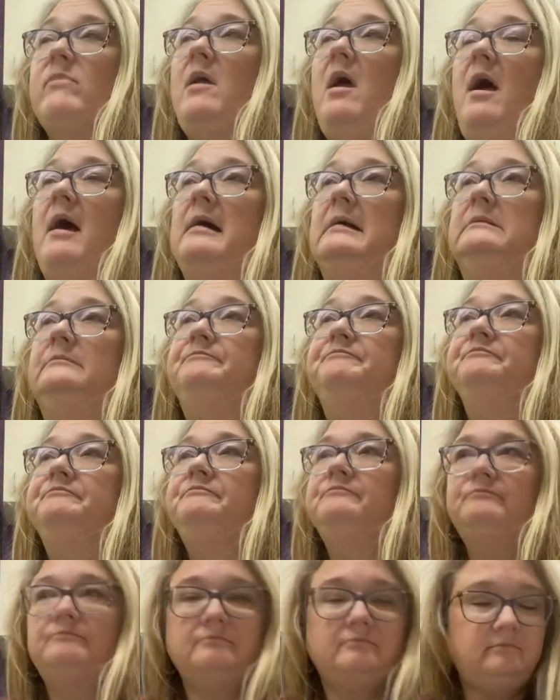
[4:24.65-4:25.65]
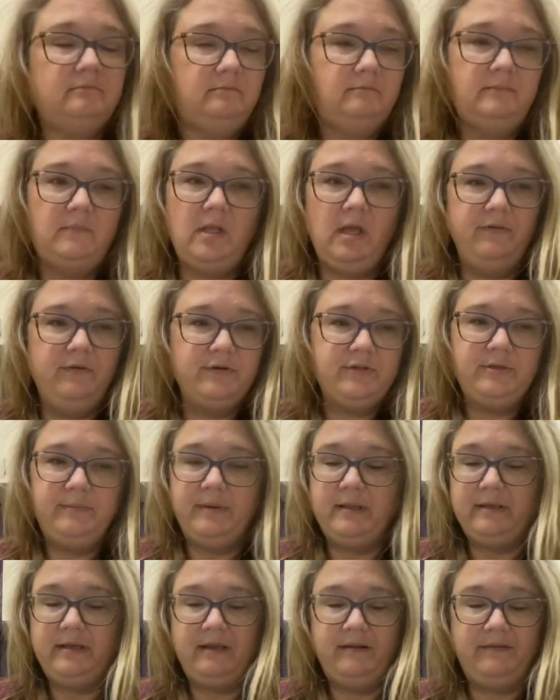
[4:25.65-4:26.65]
There's a
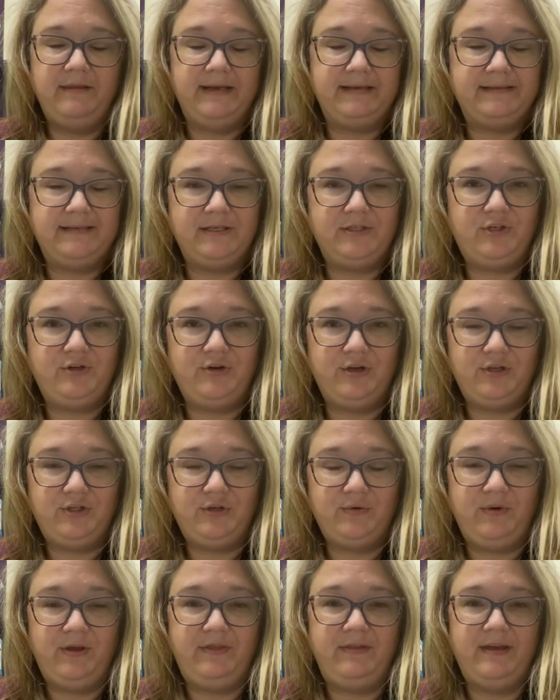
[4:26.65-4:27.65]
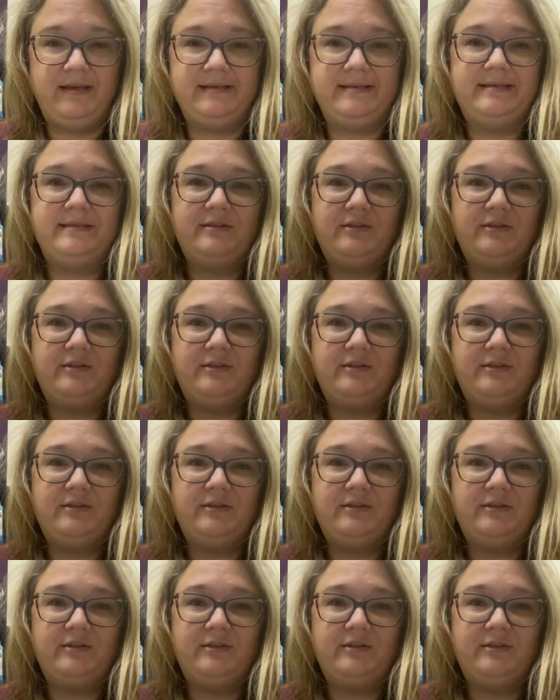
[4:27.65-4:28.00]
million things that you can do with this.